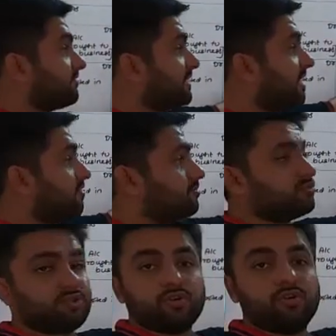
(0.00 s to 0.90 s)
We have
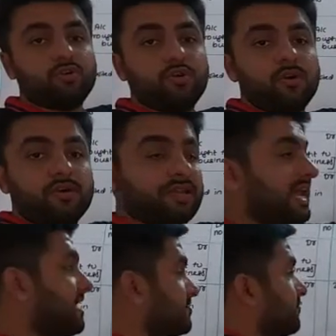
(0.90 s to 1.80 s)
to show
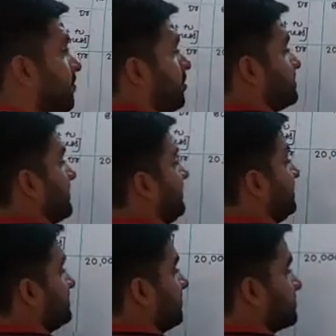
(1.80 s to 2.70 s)
cash was
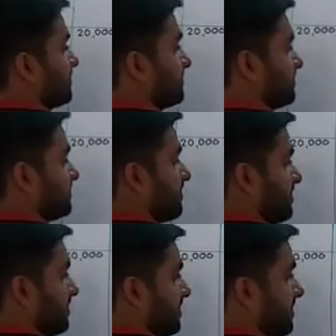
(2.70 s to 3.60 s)
80,000.
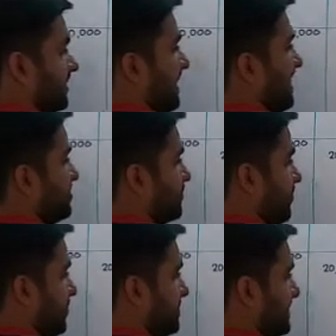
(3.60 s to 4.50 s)

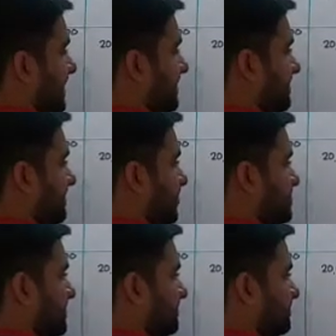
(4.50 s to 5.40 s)
Cash was
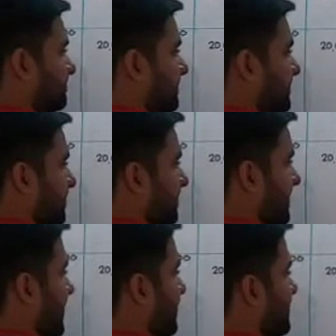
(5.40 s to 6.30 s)
80,000,
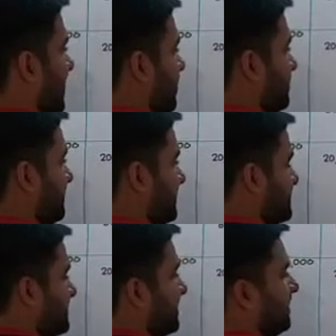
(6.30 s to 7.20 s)
and now it
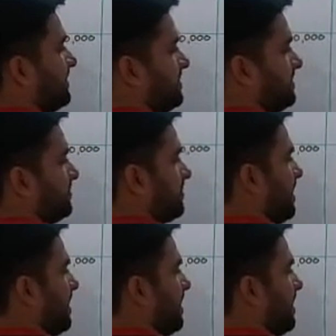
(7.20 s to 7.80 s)
is decreased.